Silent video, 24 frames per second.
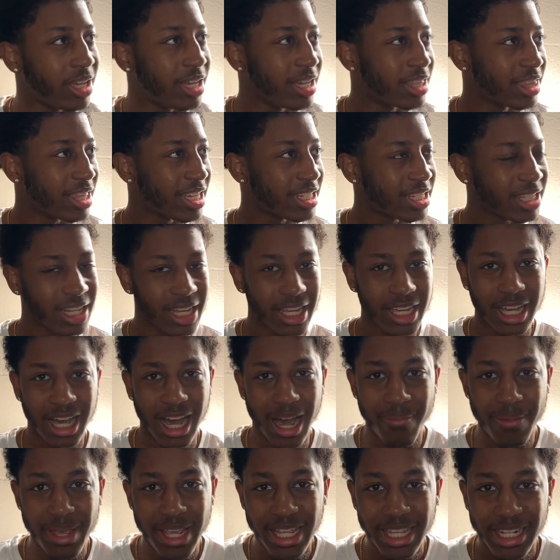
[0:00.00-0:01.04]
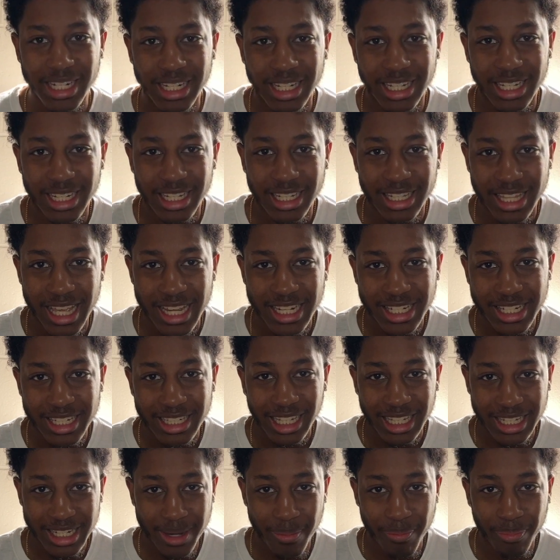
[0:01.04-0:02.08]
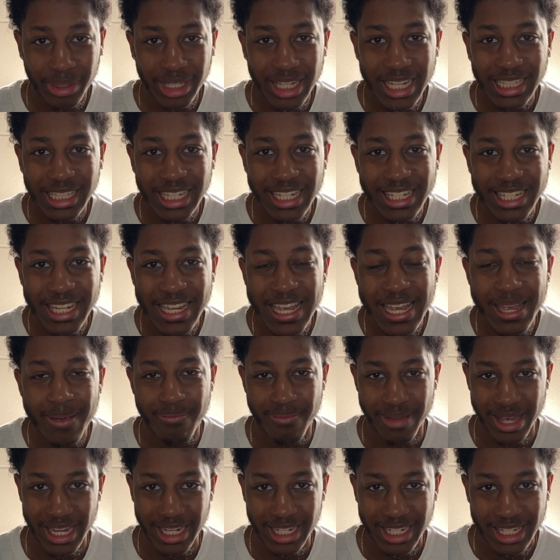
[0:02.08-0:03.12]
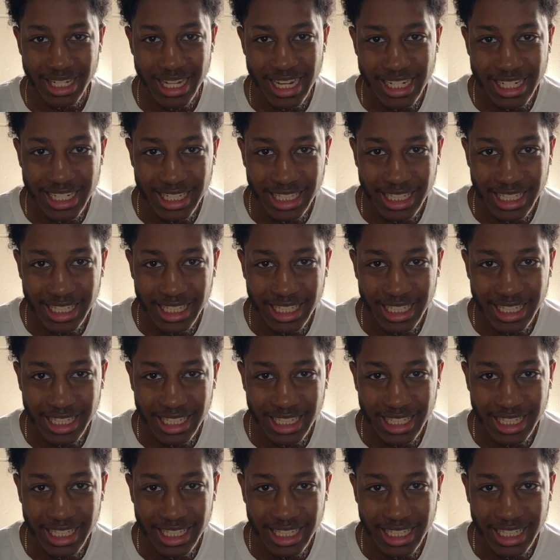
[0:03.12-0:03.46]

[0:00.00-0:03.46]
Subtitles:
That's like completely team based. That's